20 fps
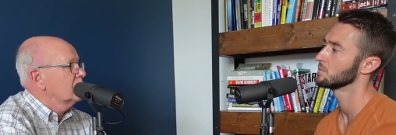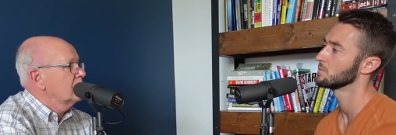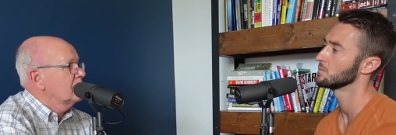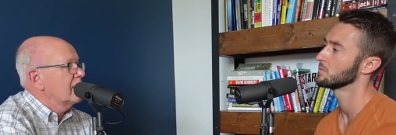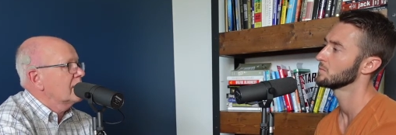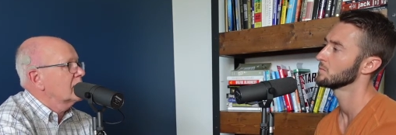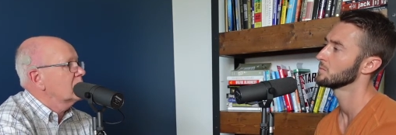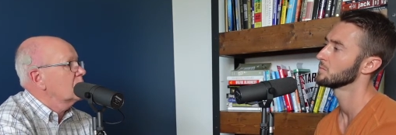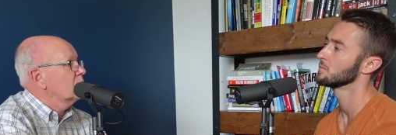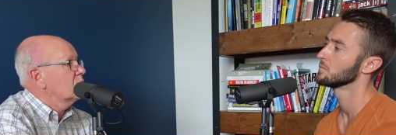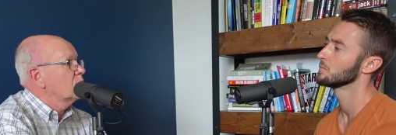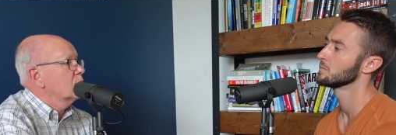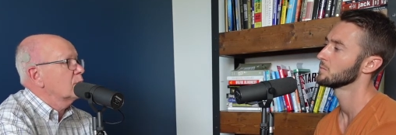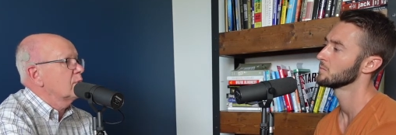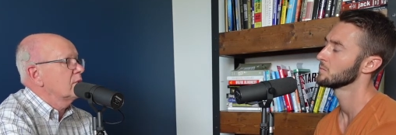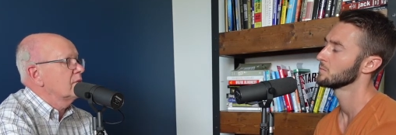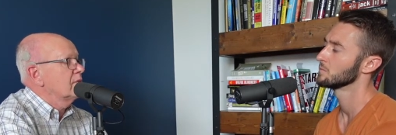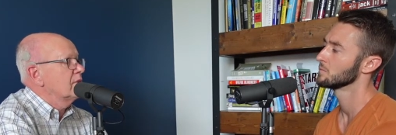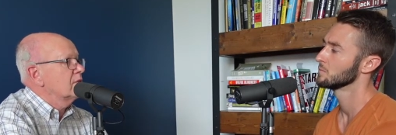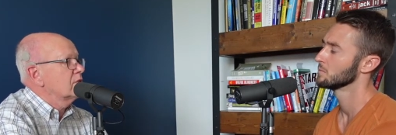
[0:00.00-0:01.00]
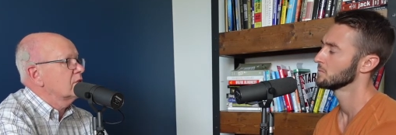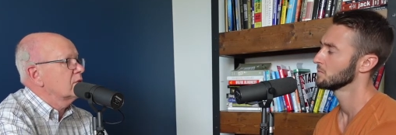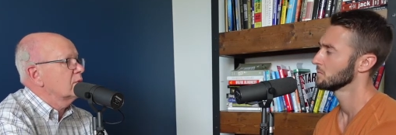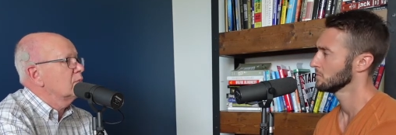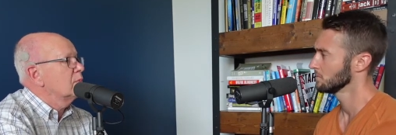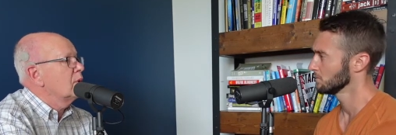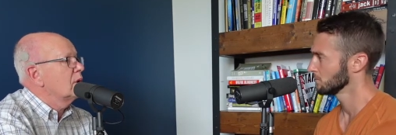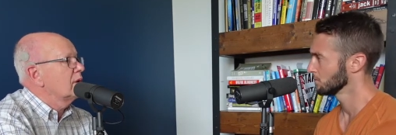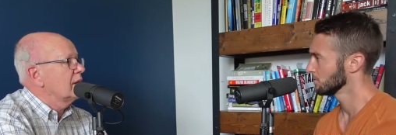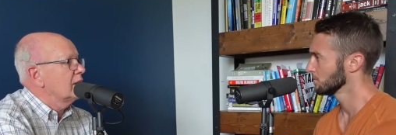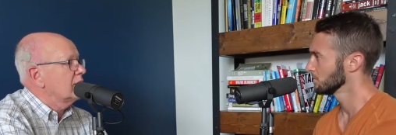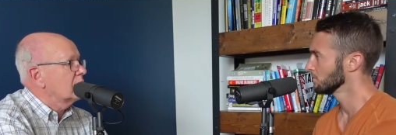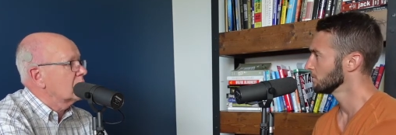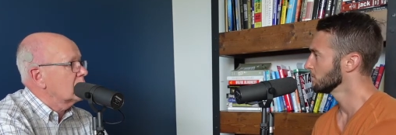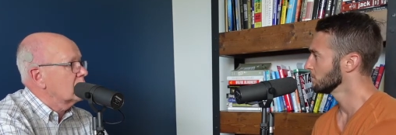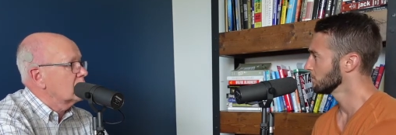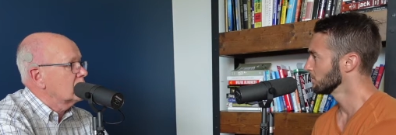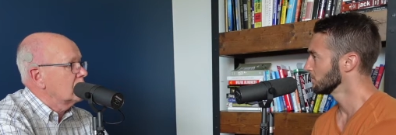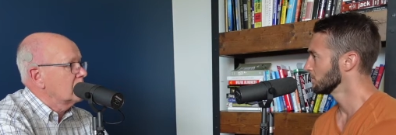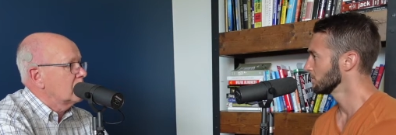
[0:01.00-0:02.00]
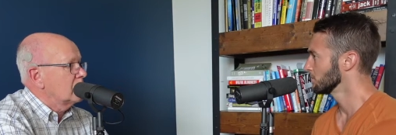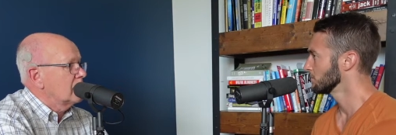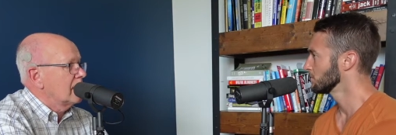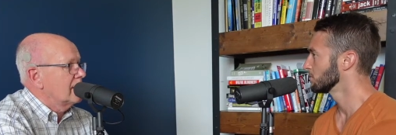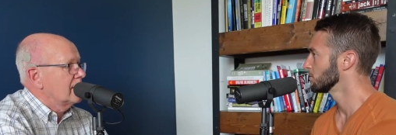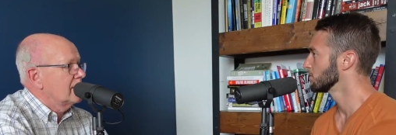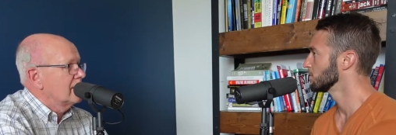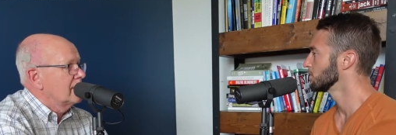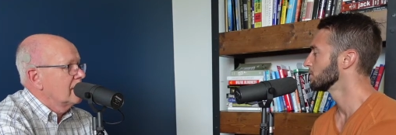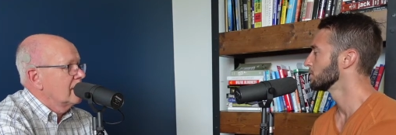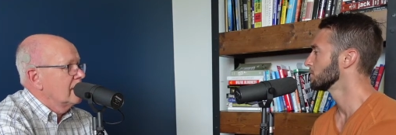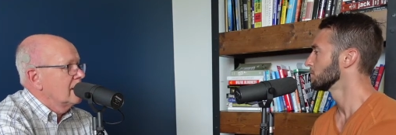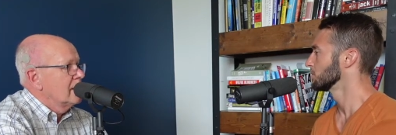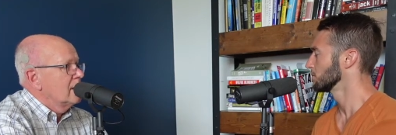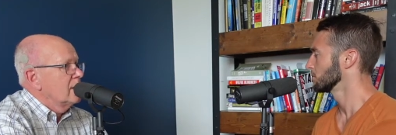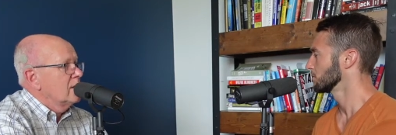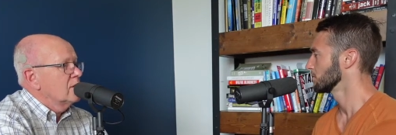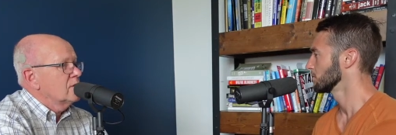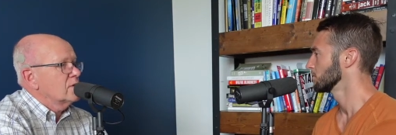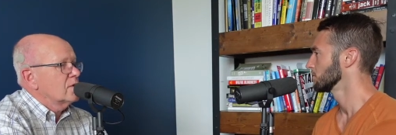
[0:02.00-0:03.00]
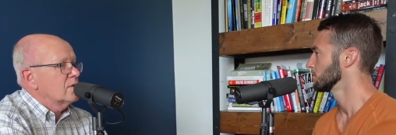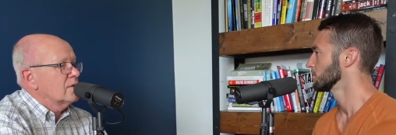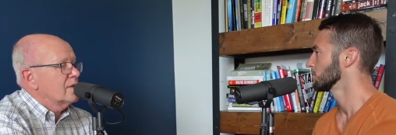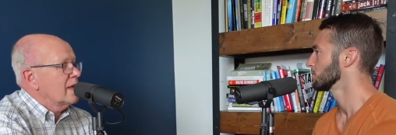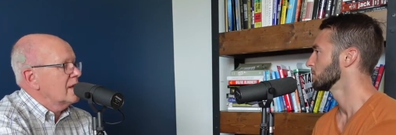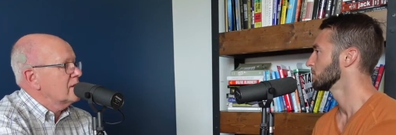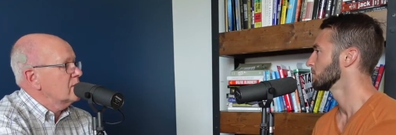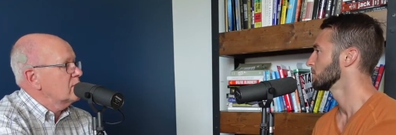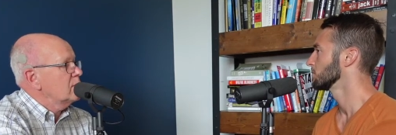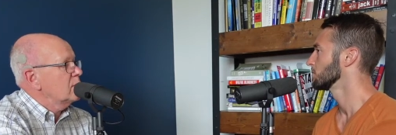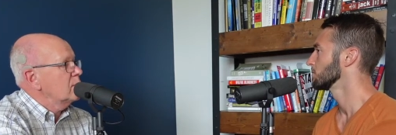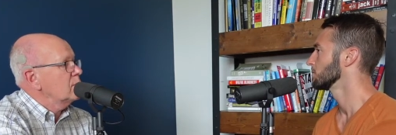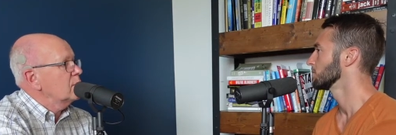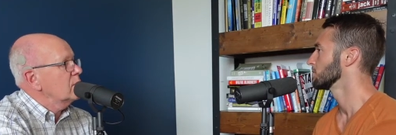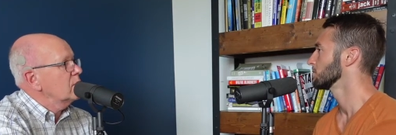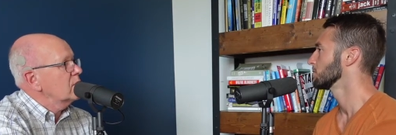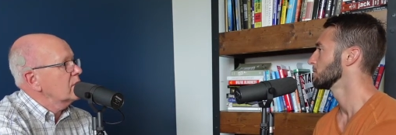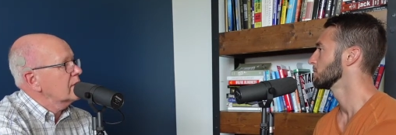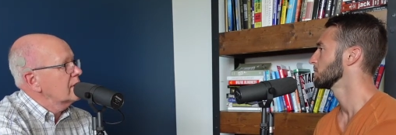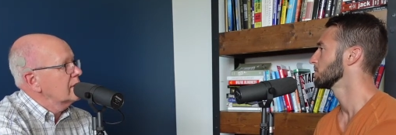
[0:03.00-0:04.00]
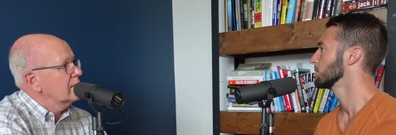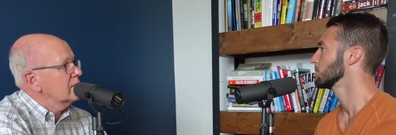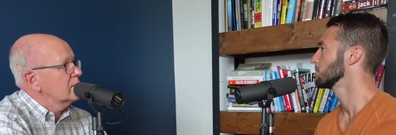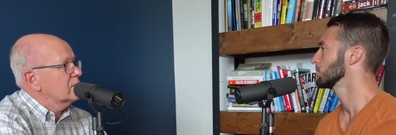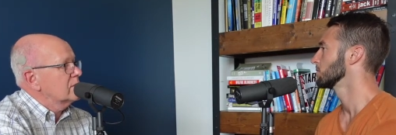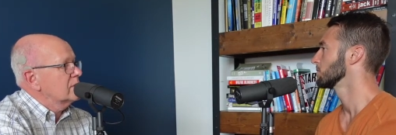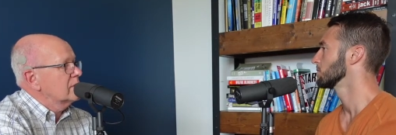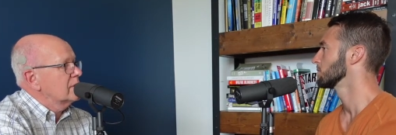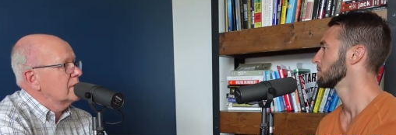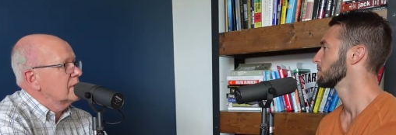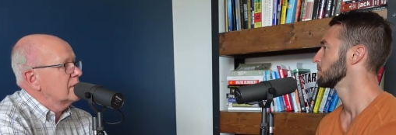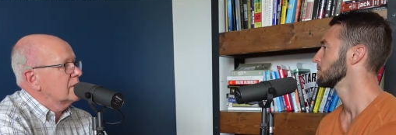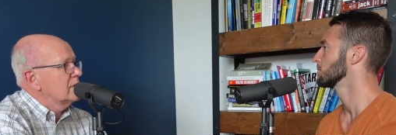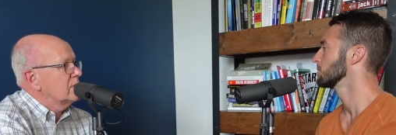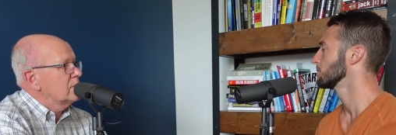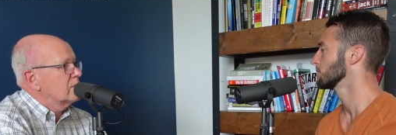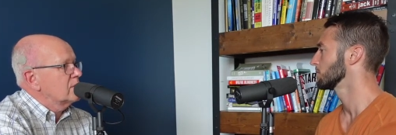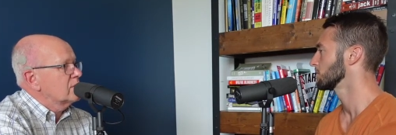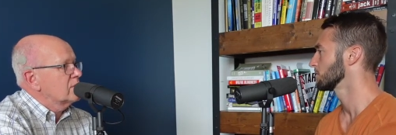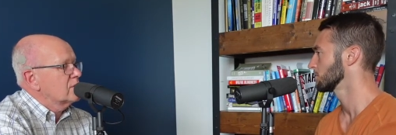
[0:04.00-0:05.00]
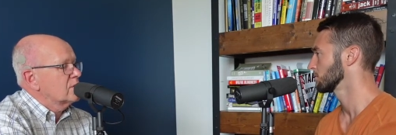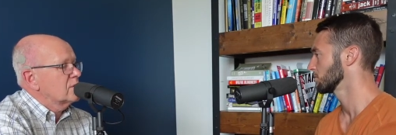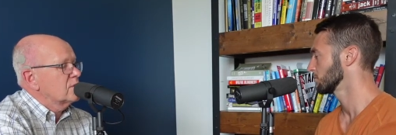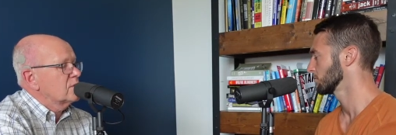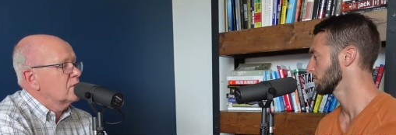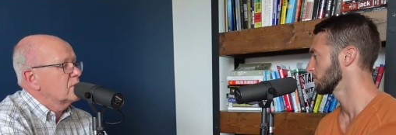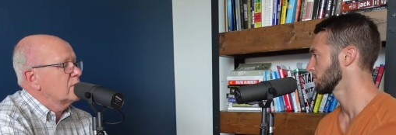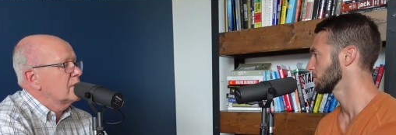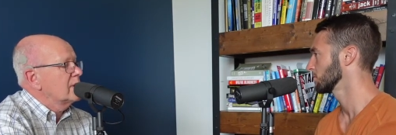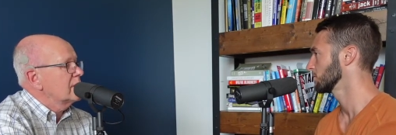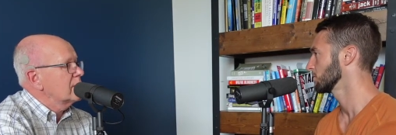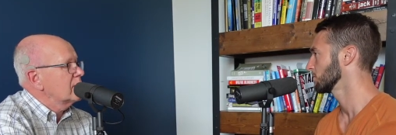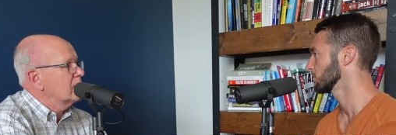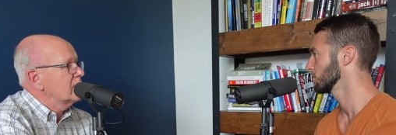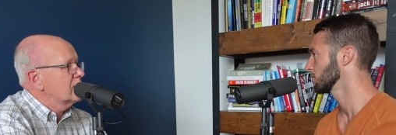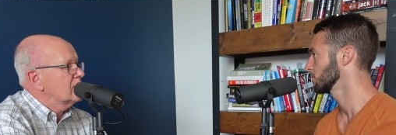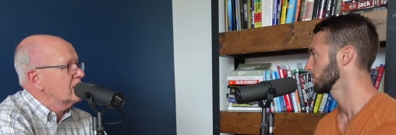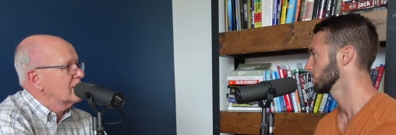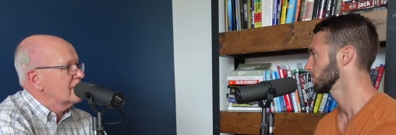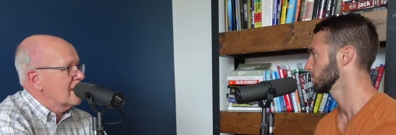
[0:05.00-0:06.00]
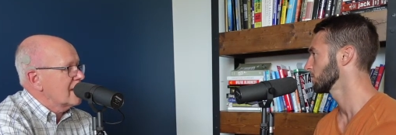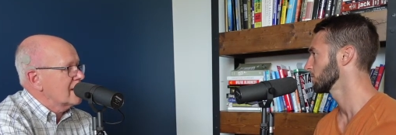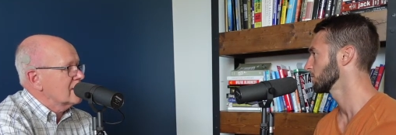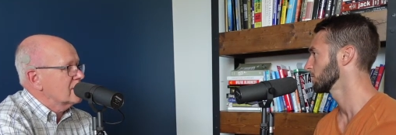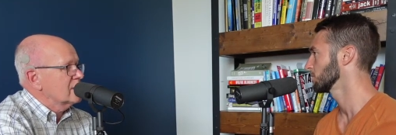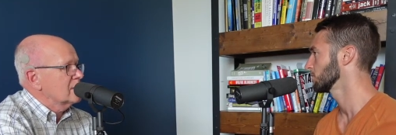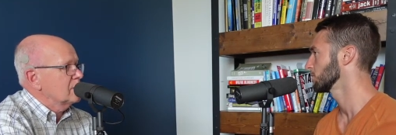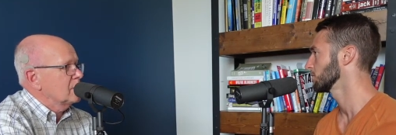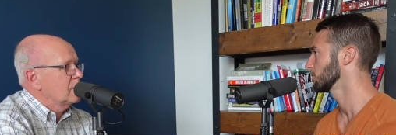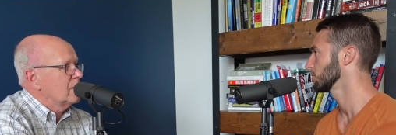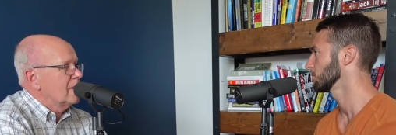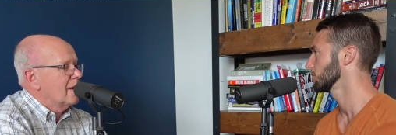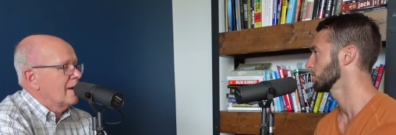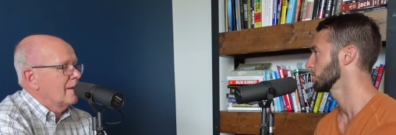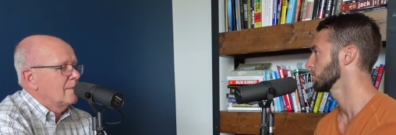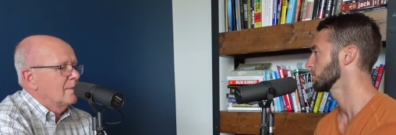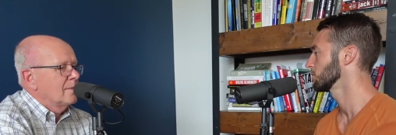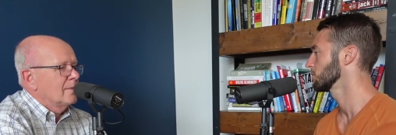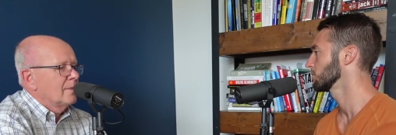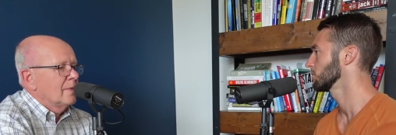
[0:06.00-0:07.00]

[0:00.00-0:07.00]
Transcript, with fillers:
Speaker 1: federal or provincial money to go into it. So that's what we're looking at trying to do, is to increase that supply.